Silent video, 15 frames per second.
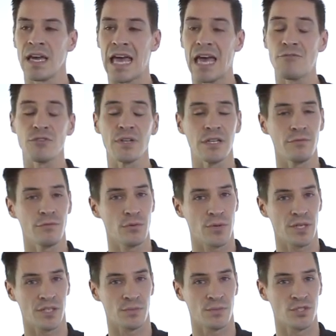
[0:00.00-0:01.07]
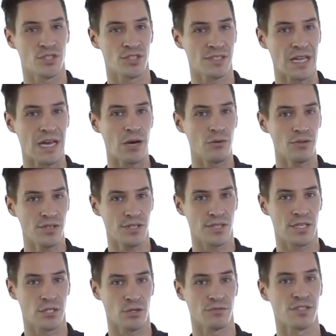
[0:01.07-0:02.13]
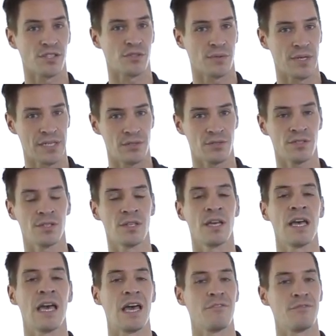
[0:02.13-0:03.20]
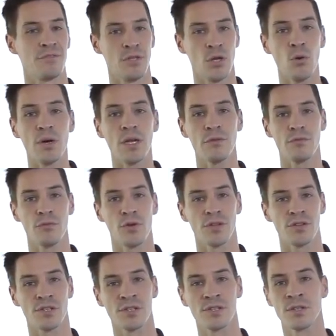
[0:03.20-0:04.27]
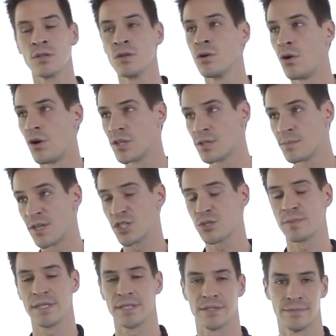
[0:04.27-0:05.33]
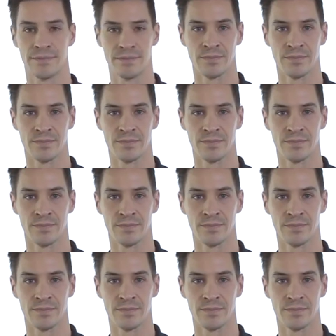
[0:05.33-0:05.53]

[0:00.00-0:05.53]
Every influence which is outside of this radius have no influences on the measurement.